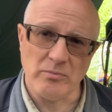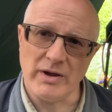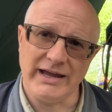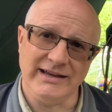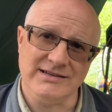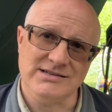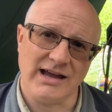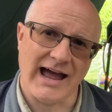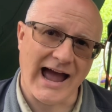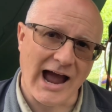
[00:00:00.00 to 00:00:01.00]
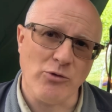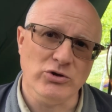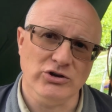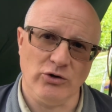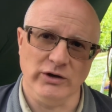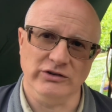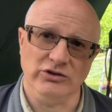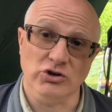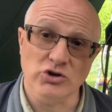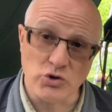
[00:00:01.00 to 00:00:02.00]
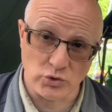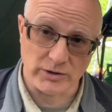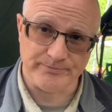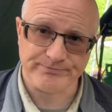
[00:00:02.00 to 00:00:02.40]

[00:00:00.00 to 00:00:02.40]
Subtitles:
is how are you going to cook?